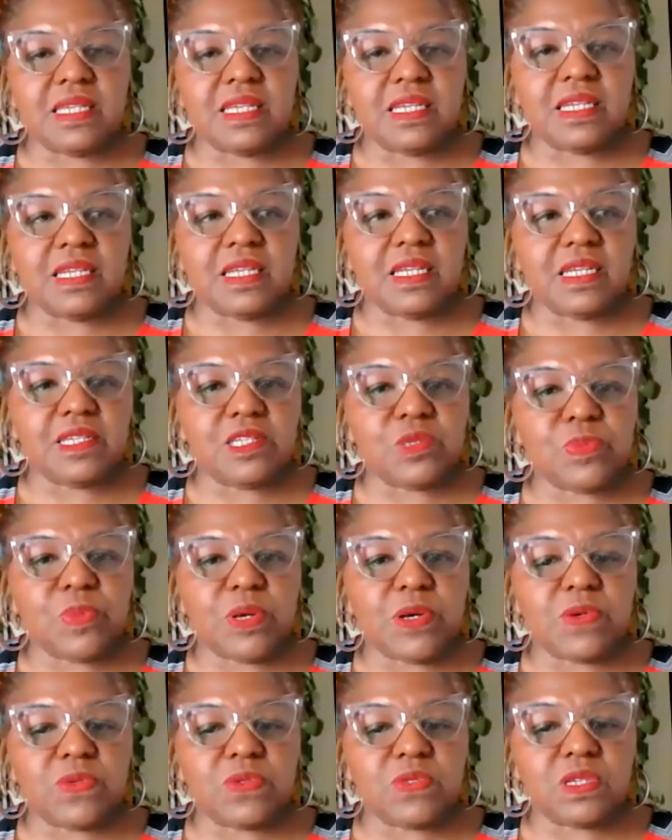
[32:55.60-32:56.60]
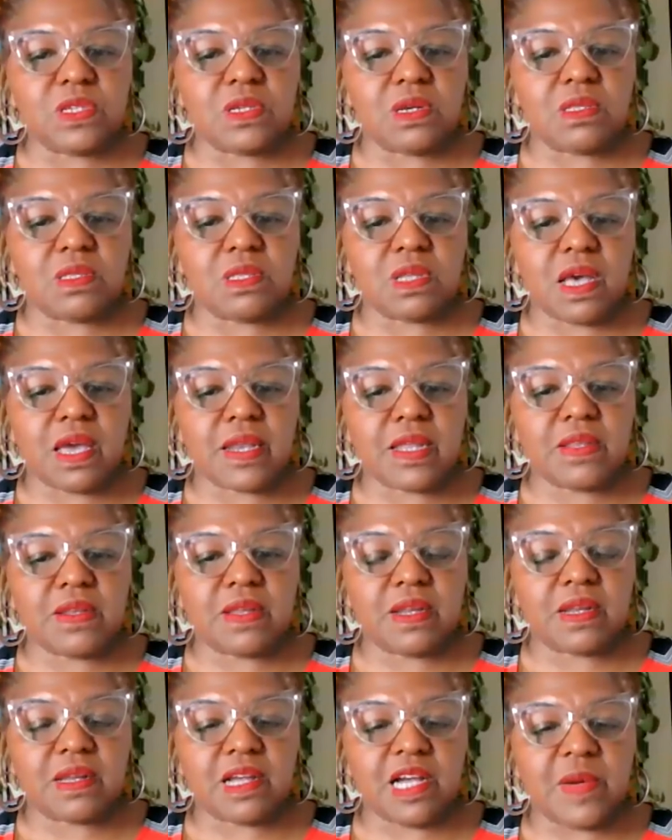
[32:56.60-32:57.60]
it is posted online
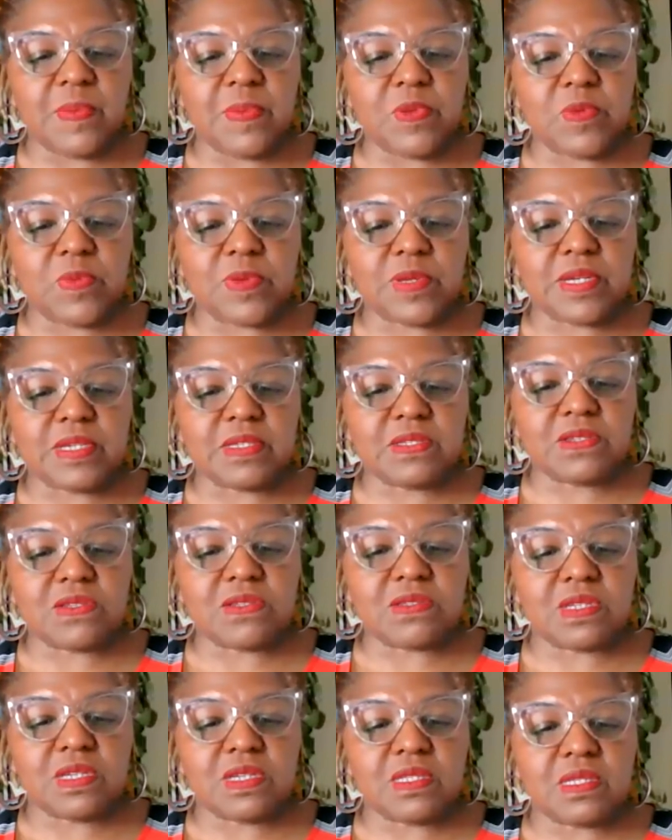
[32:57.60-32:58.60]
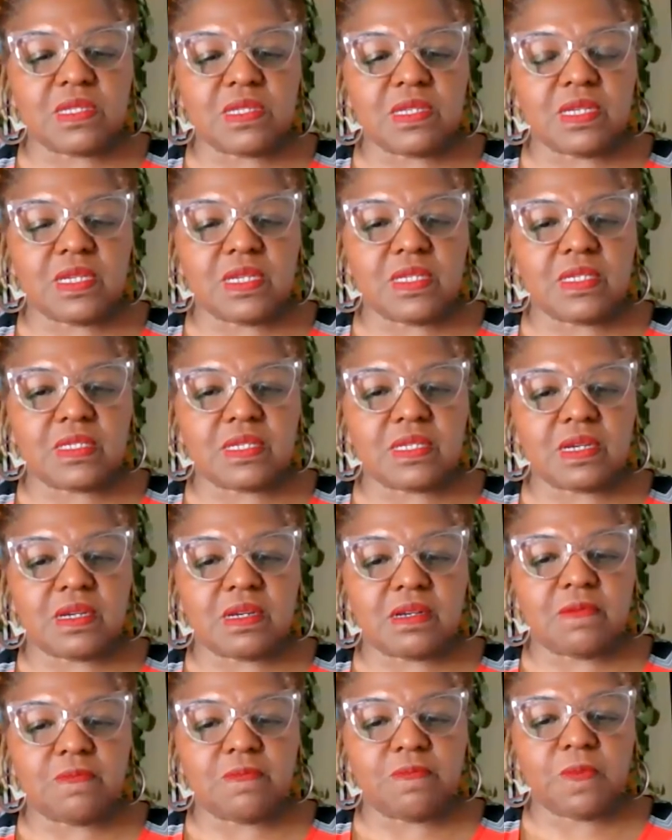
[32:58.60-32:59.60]
in a couple of places. It is
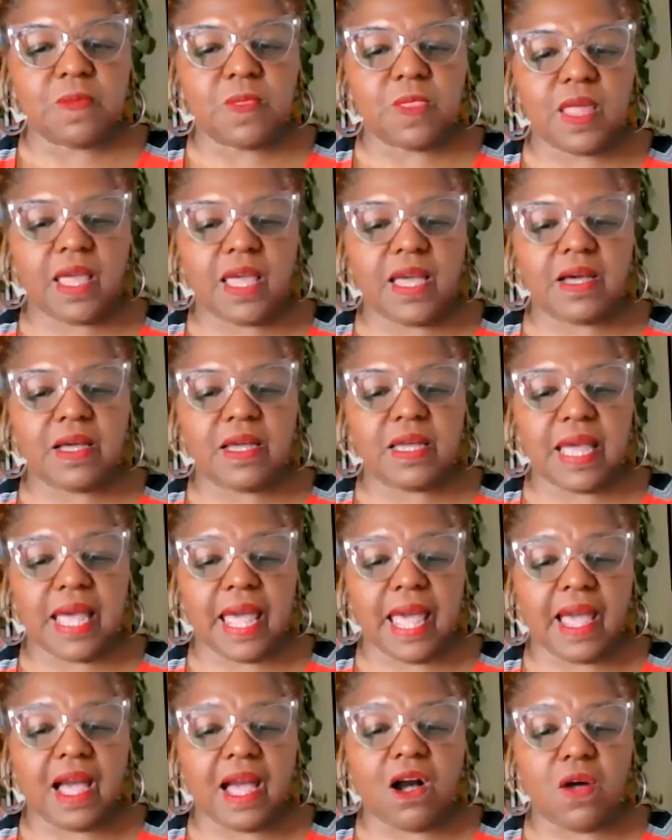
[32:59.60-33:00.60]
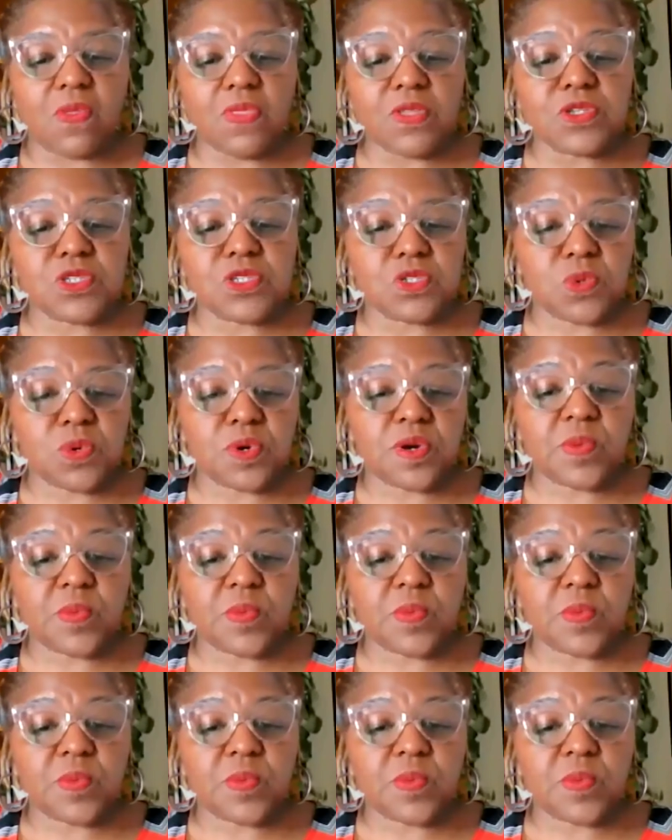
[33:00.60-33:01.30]
on the story